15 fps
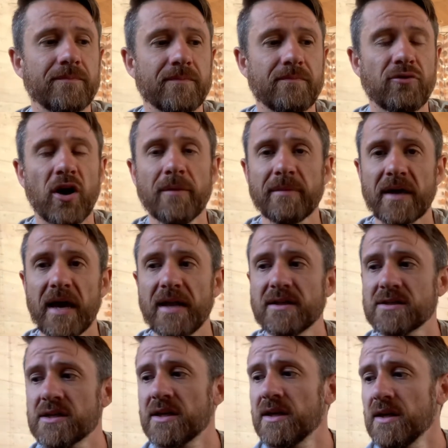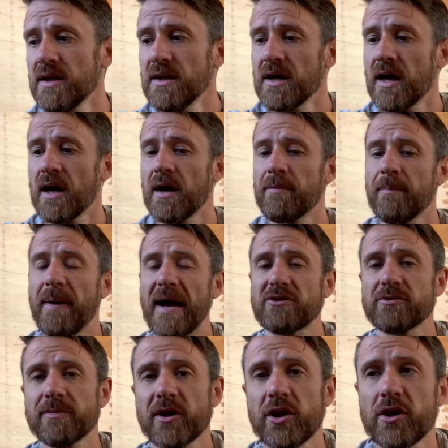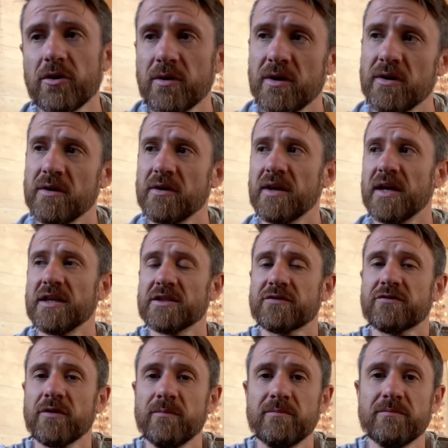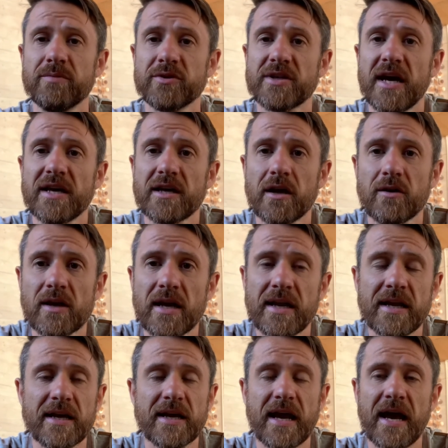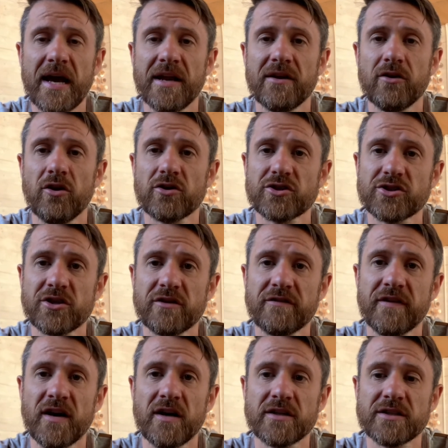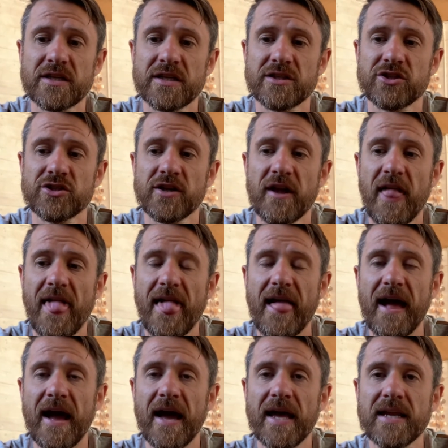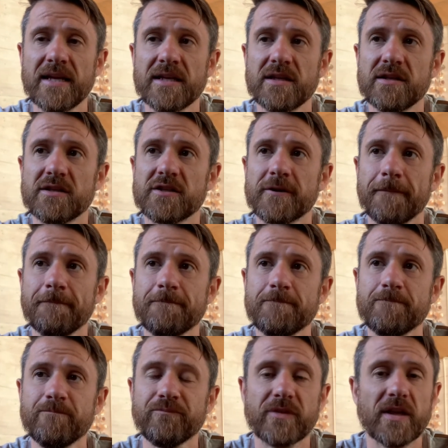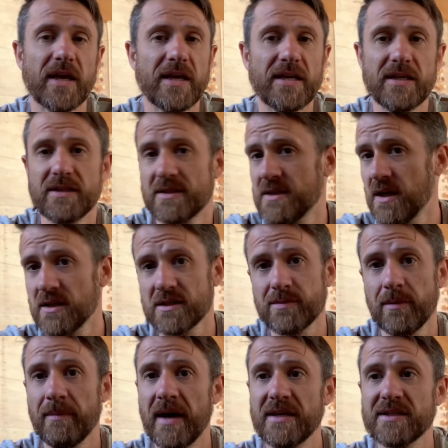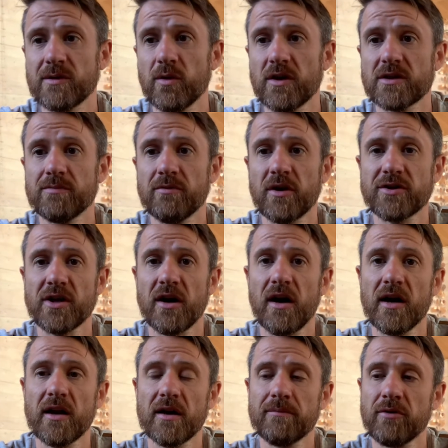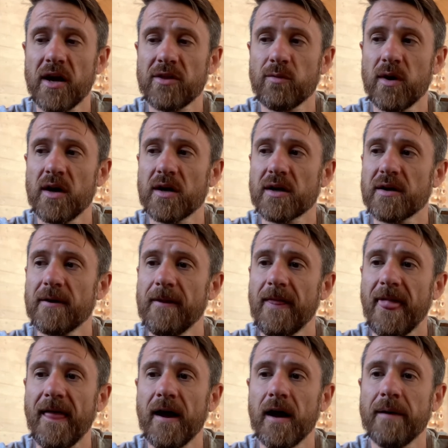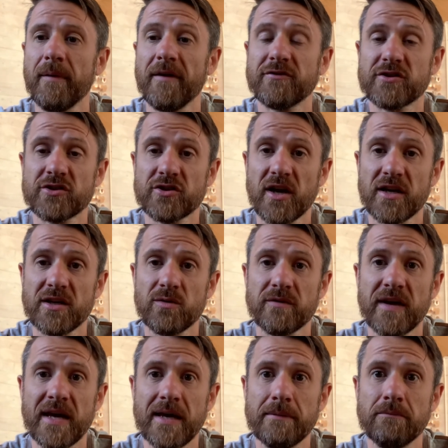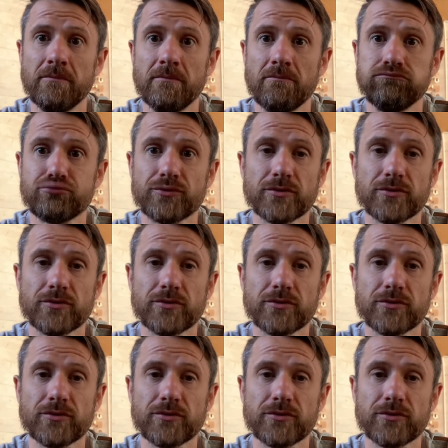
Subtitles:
Brian McKenzie. But Patrick McEwan is from Buteyko Clinic and Oxygen Advantage. And he's done some amazing work to highlight breath work. I've studied with him.